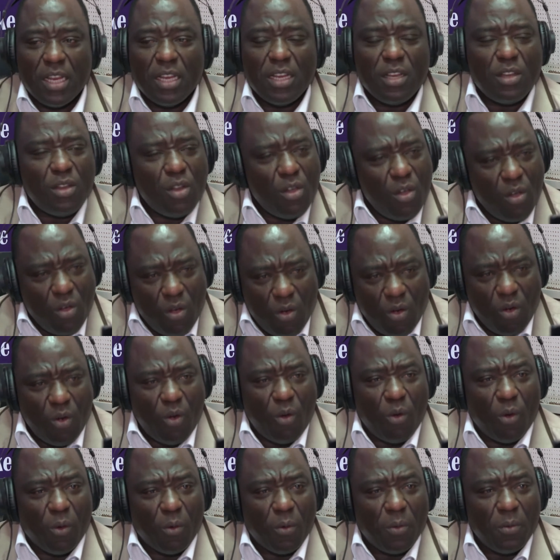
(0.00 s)

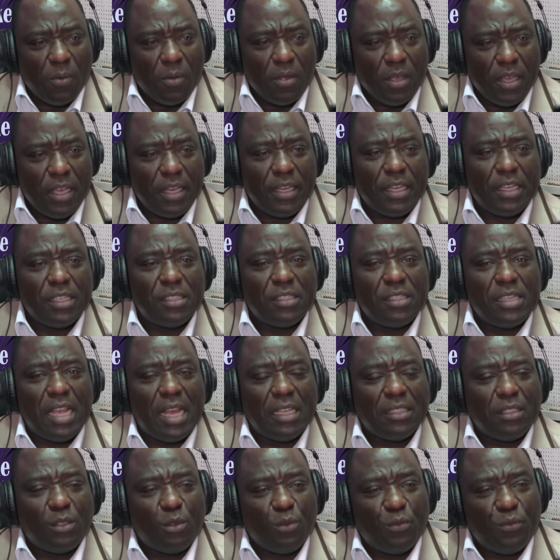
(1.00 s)
No, it is
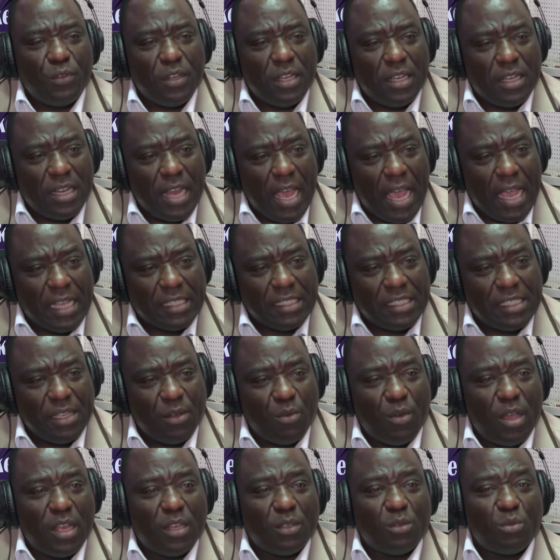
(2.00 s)
just to feel nice. They
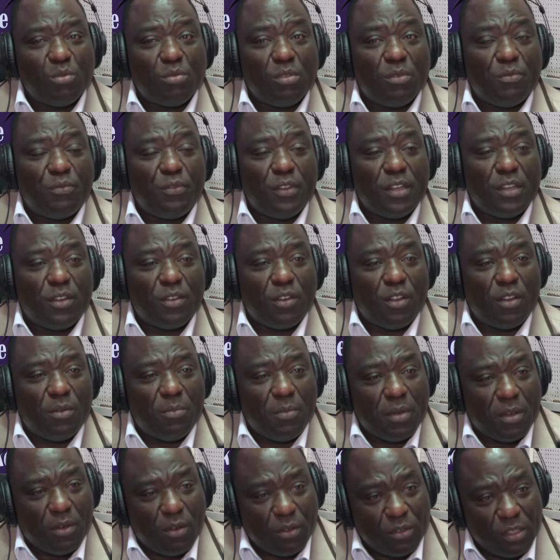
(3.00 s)
went to the funeral
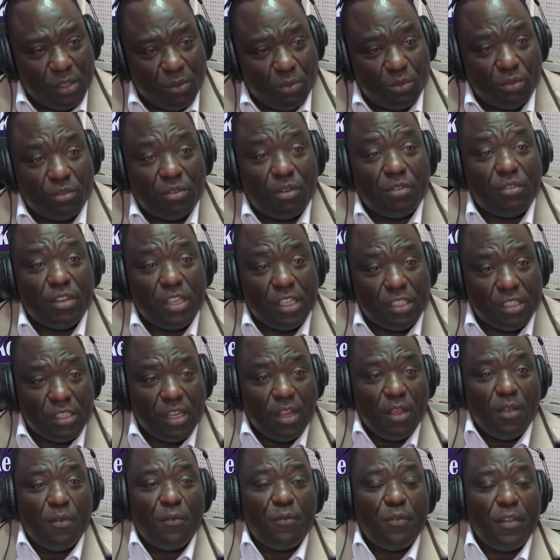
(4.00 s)
because he was a rich,
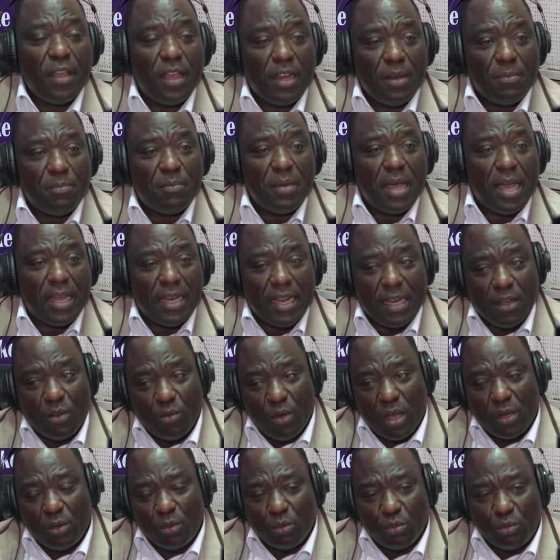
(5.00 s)
fairly man, and you
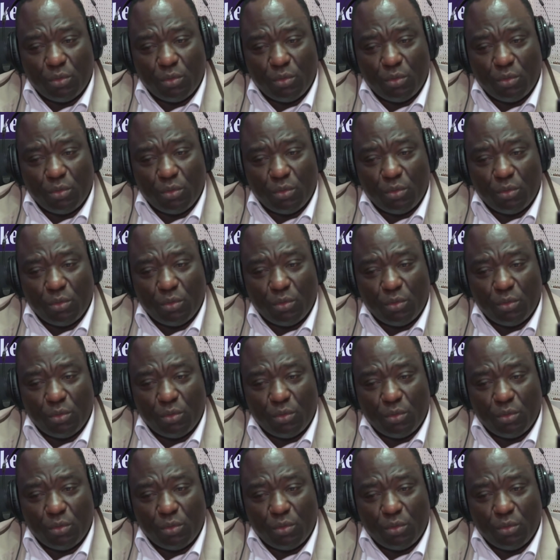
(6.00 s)
want